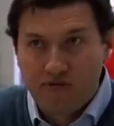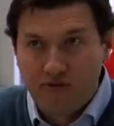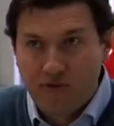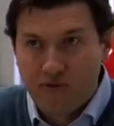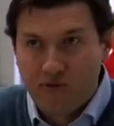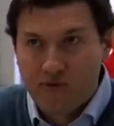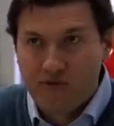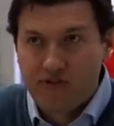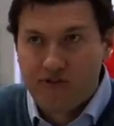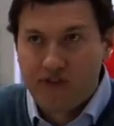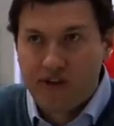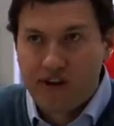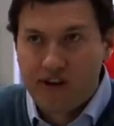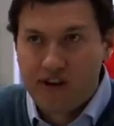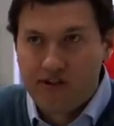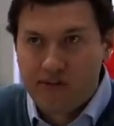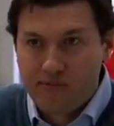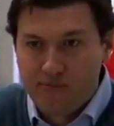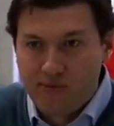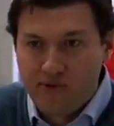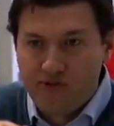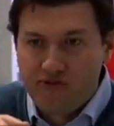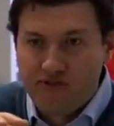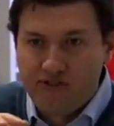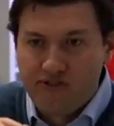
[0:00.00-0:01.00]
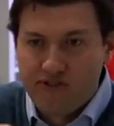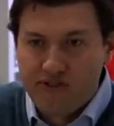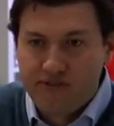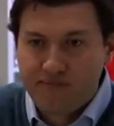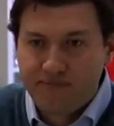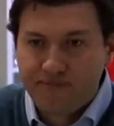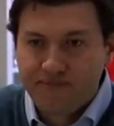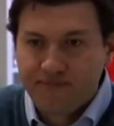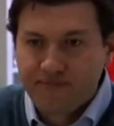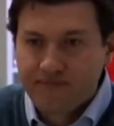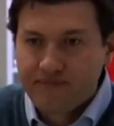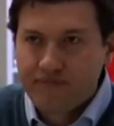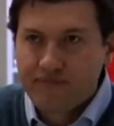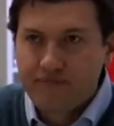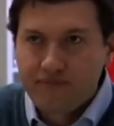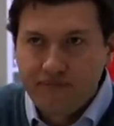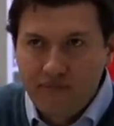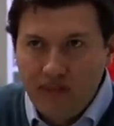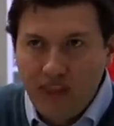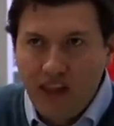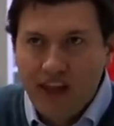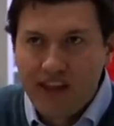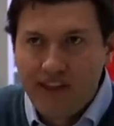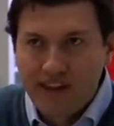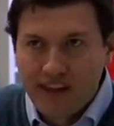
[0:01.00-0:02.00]
force that either pushes,
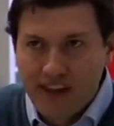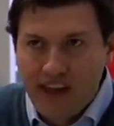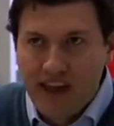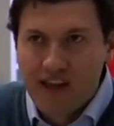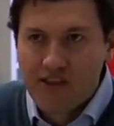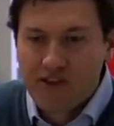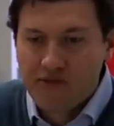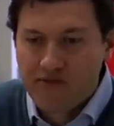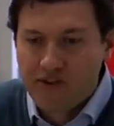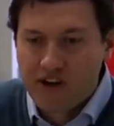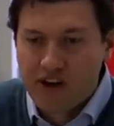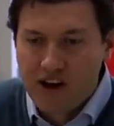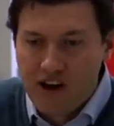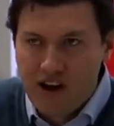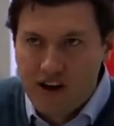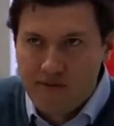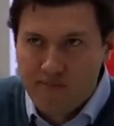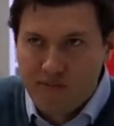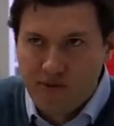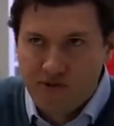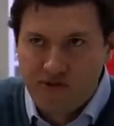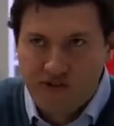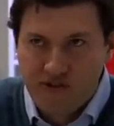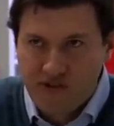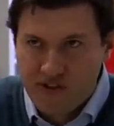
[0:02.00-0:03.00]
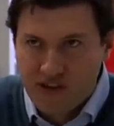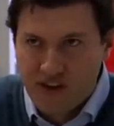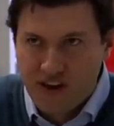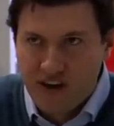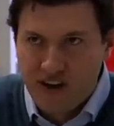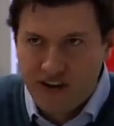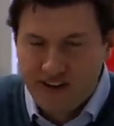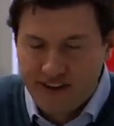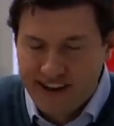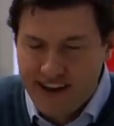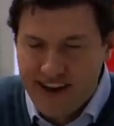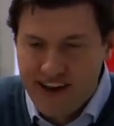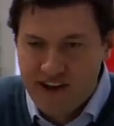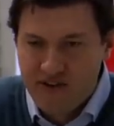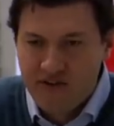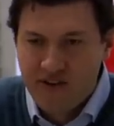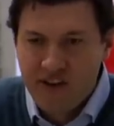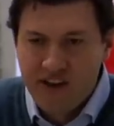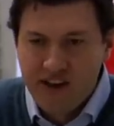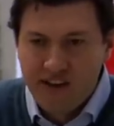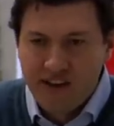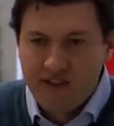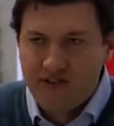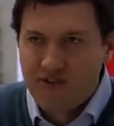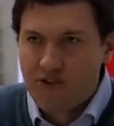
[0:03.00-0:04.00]
in the case of a car, pushes the car down.
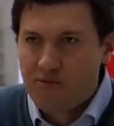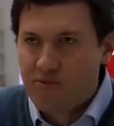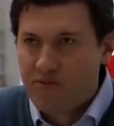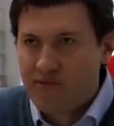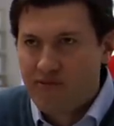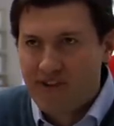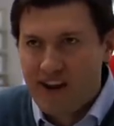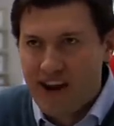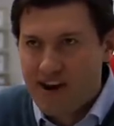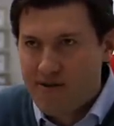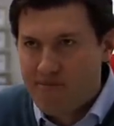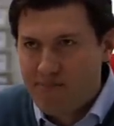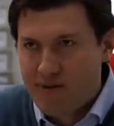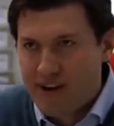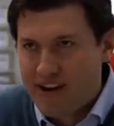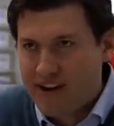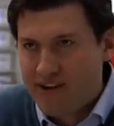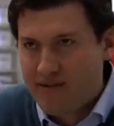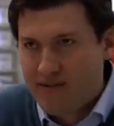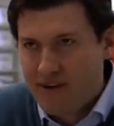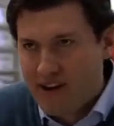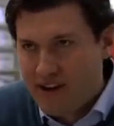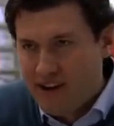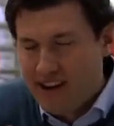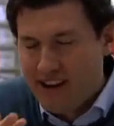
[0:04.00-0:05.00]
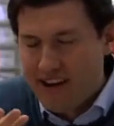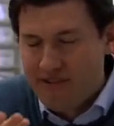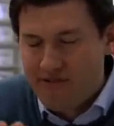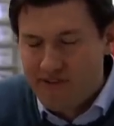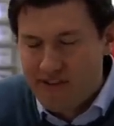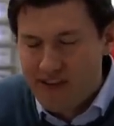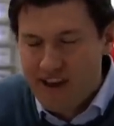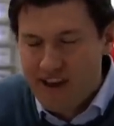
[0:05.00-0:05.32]
In terms of an airplane, it lifts